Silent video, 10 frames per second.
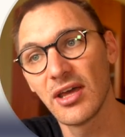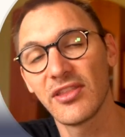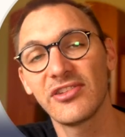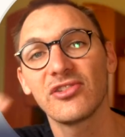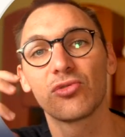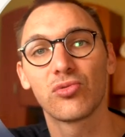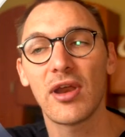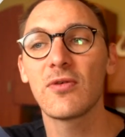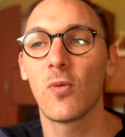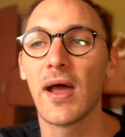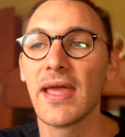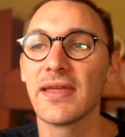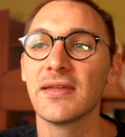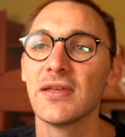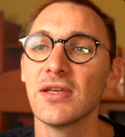Now, this is a great
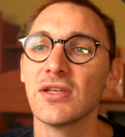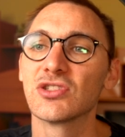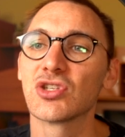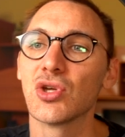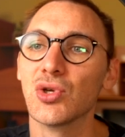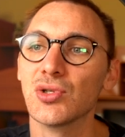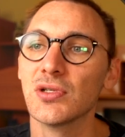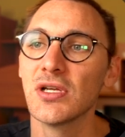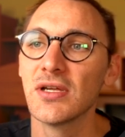way to